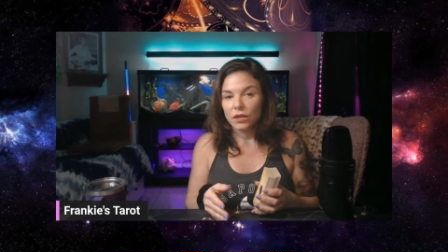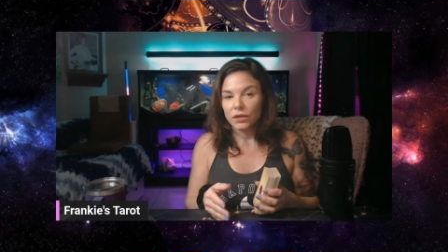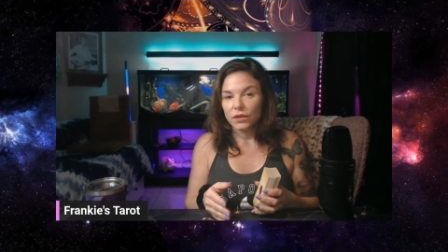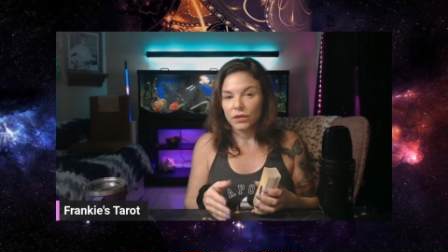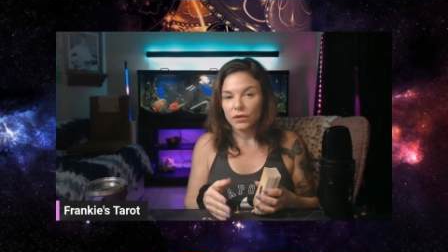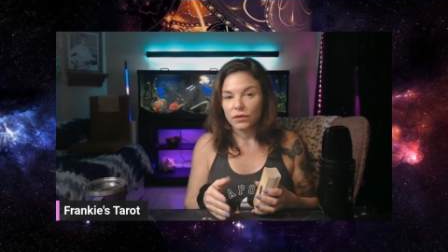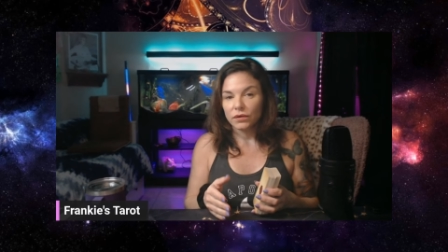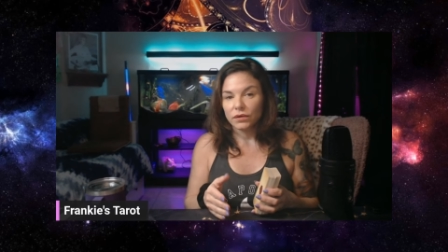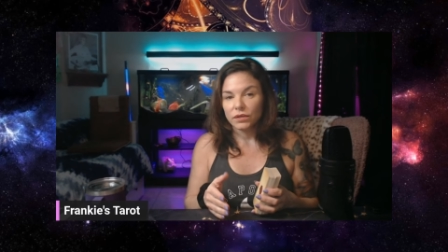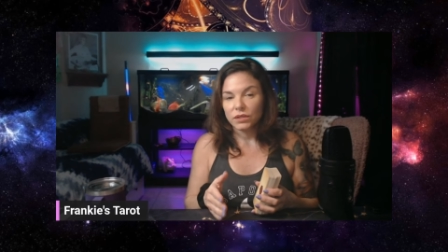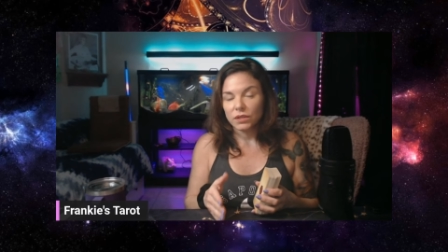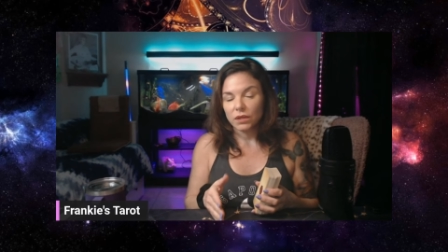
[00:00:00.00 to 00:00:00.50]

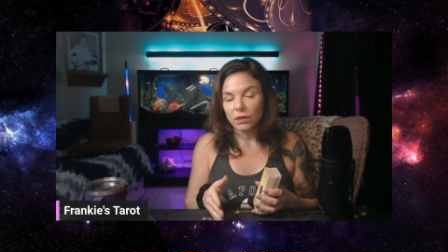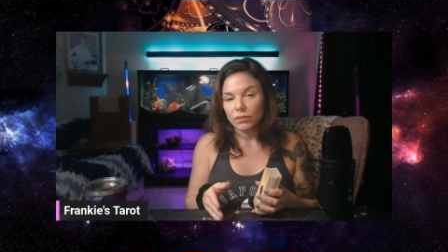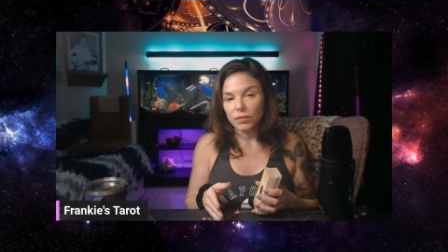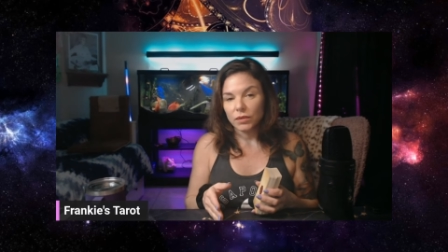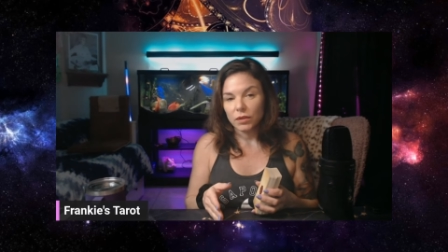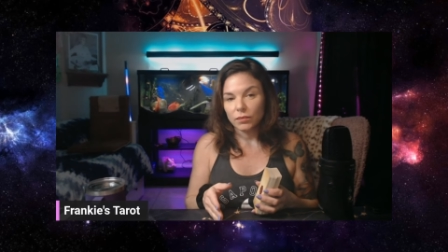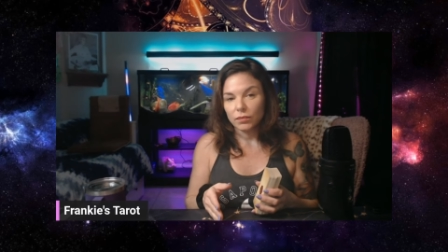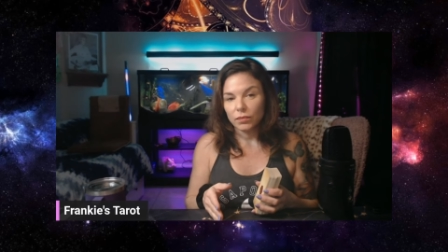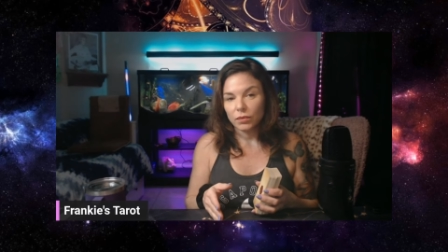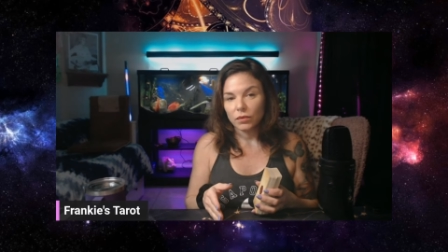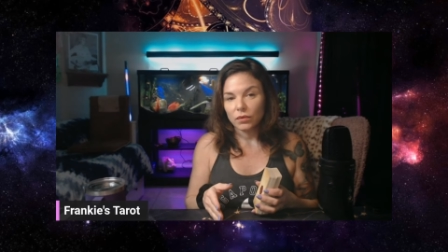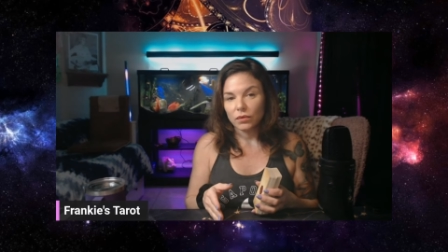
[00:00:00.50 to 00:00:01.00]
there are some
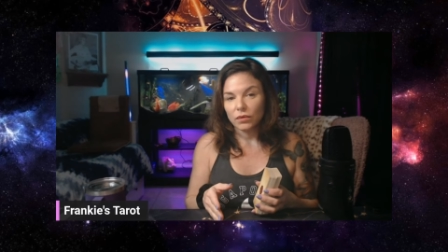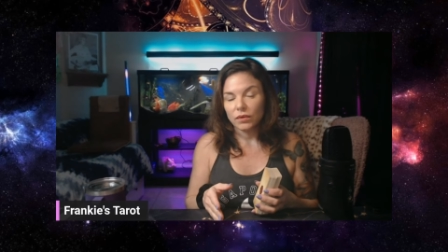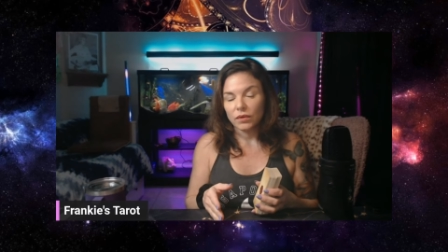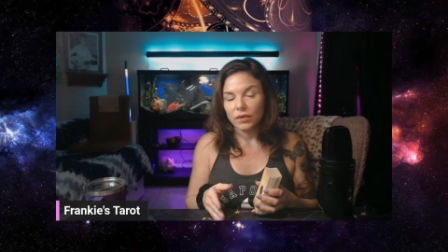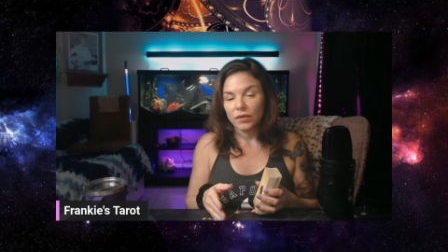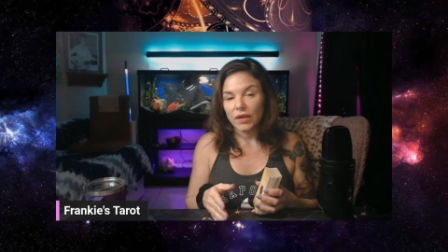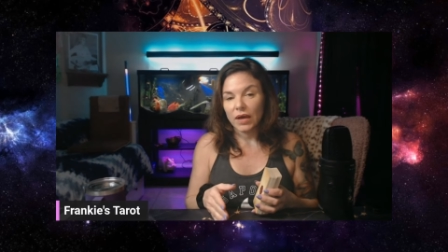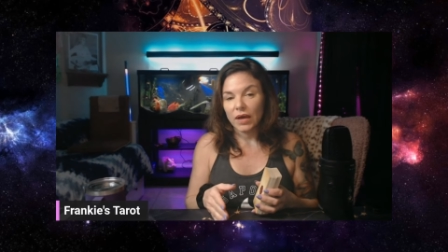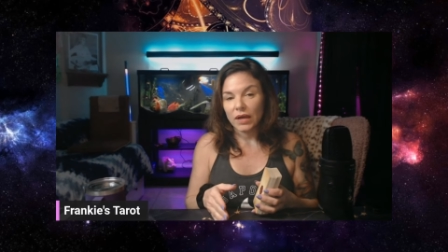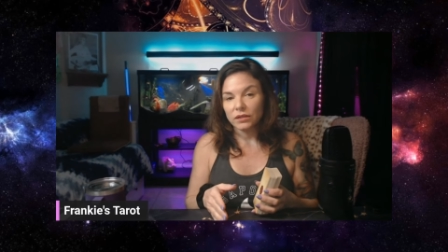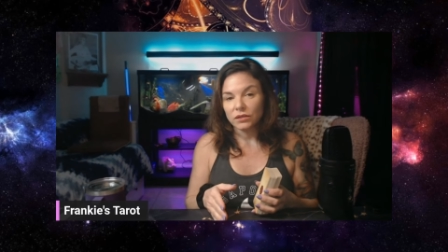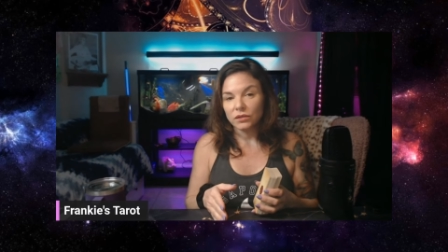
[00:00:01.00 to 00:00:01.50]
people
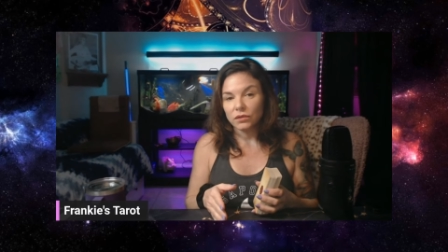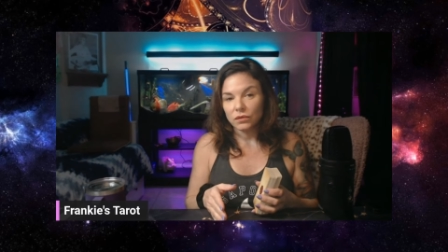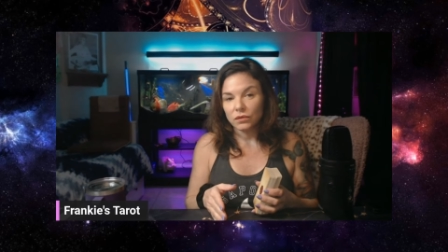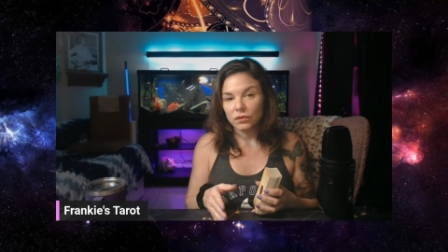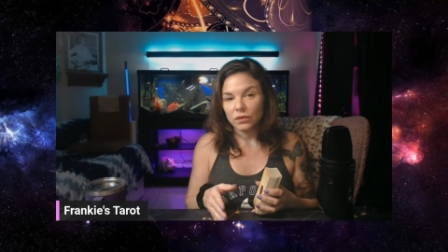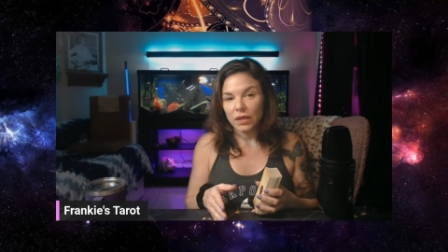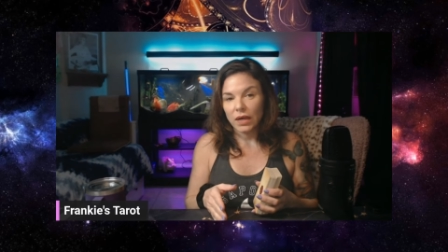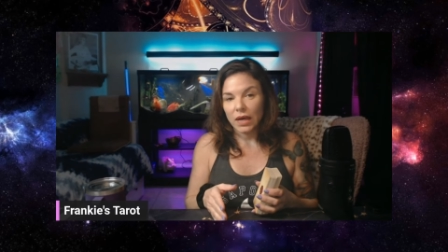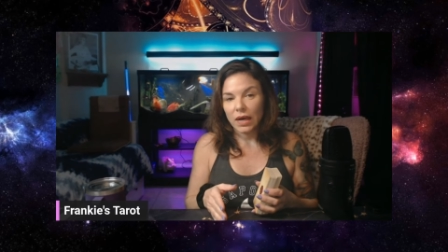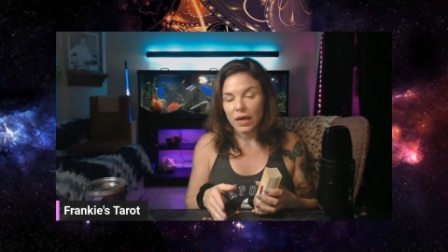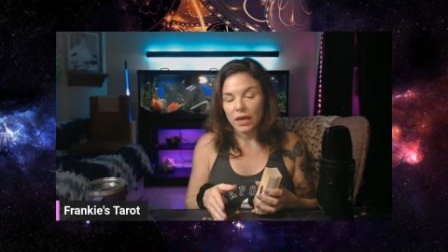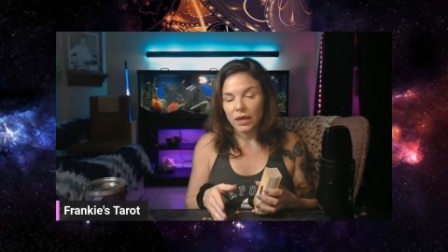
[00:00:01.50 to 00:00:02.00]
that do
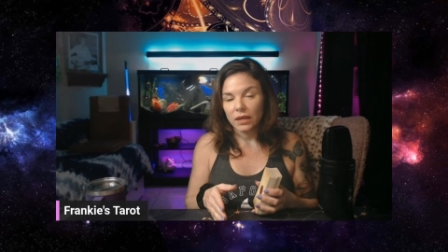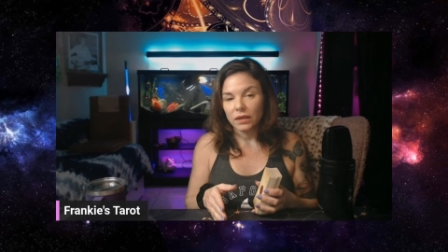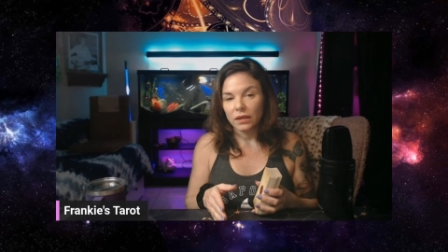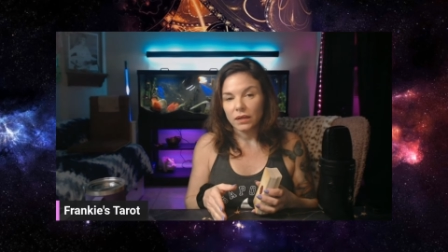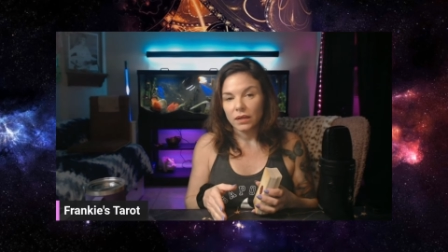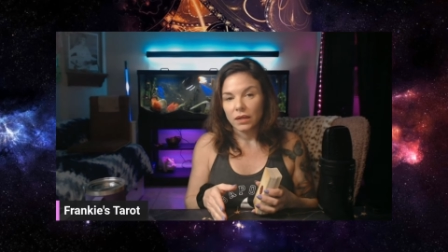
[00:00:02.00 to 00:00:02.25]
that